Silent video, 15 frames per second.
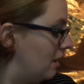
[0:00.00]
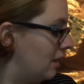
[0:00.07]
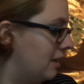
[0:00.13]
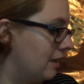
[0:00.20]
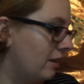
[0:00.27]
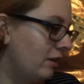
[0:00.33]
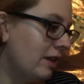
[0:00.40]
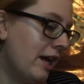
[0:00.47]

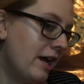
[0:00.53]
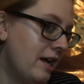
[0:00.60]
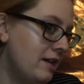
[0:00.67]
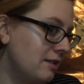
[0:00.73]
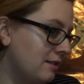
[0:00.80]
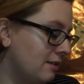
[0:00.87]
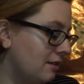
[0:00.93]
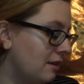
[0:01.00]
in the
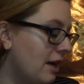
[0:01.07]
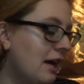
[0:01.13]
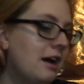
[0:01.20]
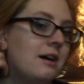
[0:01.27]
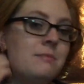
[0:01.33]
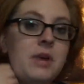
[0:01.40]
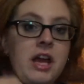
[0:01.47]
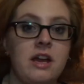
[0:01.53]
light,
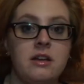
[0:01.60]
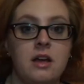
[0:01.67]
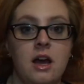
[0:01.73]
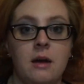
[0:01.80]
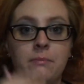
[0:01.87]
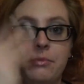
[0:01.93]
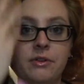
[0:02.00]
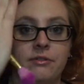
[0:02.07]
and
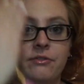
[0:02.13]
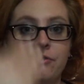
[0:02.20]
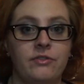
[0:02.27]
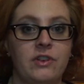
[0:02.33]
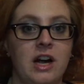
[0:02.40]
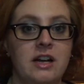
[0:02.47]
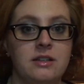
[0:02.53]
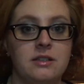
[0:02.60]
up
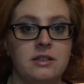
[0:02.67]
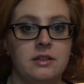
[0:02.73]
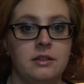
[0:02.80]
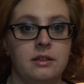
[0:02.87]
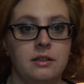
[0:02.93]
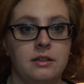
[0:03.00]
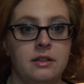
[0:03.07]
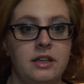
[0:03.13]
front
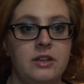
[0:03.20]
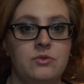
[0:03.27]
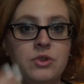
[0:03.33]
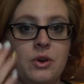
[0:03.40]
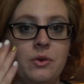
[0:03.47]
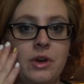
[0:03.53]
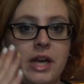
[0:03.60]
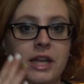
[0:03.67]
you
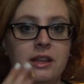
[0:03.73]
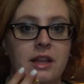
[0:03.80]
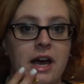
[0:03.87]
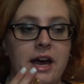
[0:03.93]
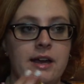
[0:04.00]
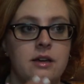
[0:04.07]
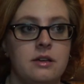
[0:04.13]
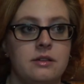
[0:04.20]
don't get
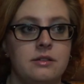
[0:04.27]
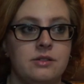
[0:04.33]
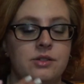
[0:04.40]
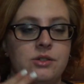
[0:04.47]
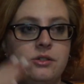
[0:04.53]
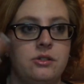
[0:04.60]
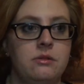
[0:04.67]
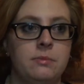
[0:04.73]
that
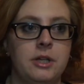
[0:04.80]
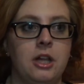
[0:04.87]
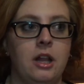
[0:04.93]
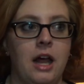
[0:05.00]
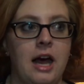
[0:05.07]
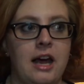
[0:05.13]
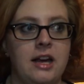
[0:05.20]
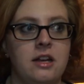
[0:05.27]
stupid
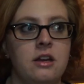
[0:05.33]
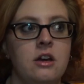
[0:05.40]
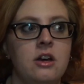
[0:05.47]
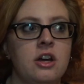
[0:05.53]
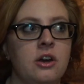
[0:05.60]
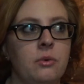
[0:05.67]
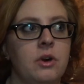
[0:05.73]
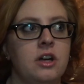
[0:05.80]
line
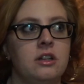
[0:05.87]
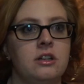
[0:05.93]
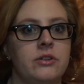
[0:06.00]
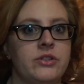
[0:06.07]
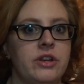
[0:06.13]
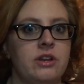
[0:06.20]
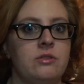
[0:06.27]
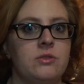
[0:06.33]
where it
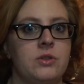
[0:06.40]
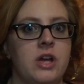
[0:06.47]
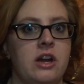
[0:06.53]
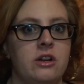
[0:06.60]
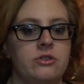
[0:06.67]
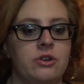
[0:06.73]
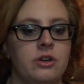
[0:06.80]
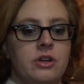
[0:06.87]
looks like you just
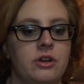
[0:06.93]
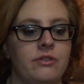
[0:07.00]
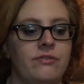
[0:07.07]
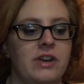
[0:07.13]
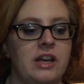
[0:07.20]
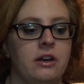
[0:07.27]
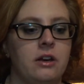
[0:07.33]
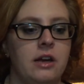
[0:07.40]
kind of took your
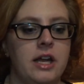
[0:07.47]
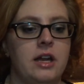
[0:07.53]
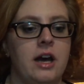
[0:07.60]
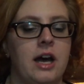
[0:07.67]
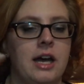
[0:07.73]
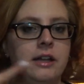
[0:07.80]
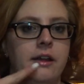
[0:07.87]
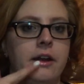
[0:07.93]
finger in
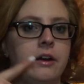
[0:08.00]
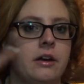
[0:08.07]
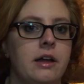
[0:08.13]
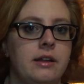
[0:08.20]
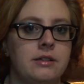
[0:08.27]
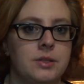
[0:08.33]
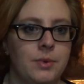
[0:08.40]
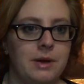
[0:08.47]
a highlighter
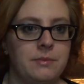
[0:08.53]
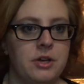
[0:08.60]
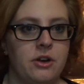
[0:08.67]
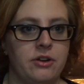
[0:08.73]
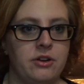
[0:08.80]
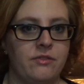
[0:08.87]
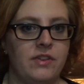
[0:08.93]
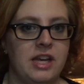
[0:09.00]
and swiped it
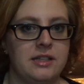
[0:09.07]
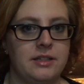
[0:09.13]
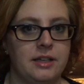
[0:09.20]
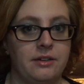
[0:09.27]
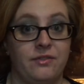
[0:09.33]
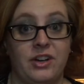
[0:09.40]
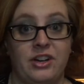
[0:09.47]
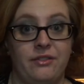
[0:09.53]
on your face
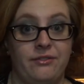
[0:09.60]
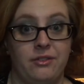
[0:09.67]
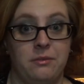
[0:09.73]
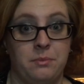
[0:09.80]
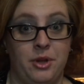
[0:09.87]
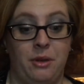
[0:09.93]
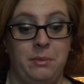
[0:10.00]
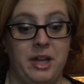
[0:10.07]
like a fucking
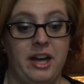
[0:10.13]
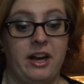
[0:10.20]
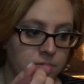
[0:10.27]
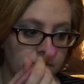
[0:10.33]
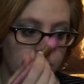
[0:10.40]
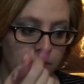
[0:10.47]
football player.